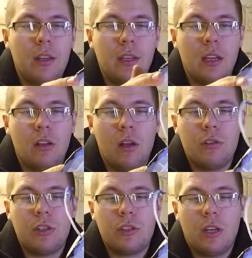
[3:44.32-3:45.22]
the
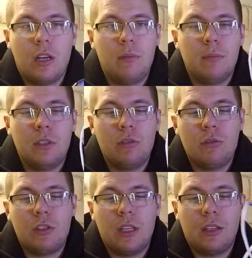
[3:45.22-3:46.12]
enclosures, I'm
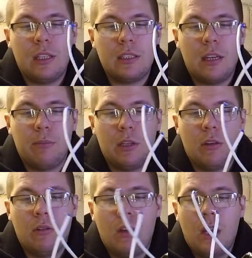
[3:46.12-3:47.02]
using these
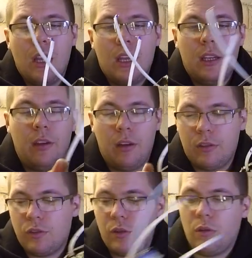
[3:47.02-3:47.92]
Abigo here,
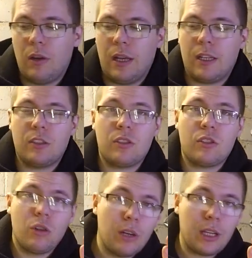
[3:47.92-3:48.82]
so I can
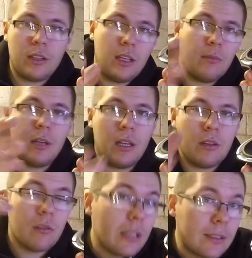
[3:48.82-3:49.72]
just connect them
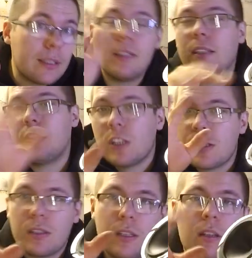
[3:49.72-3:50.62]
and listen and
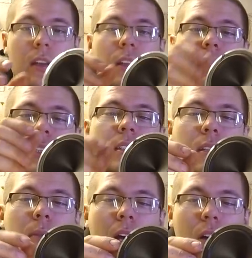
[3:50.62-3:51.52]
test
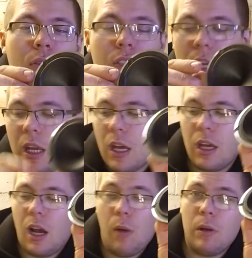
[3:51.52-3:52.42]
them out.
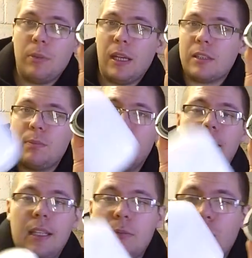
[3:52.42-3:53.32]
I will be
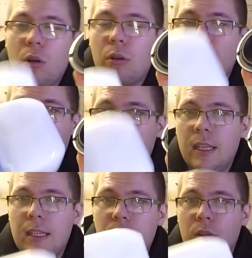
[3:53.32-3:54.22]
explaining more of
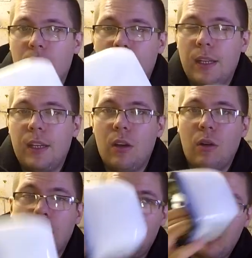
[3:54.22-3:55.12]
these on the
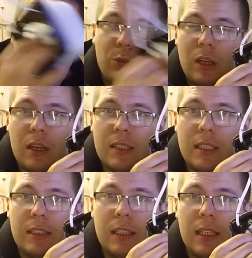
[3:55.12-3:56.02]
video where we are
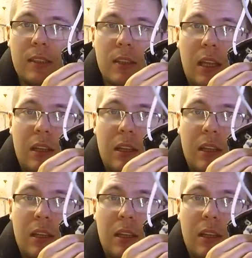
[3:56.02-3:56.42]
sitting inside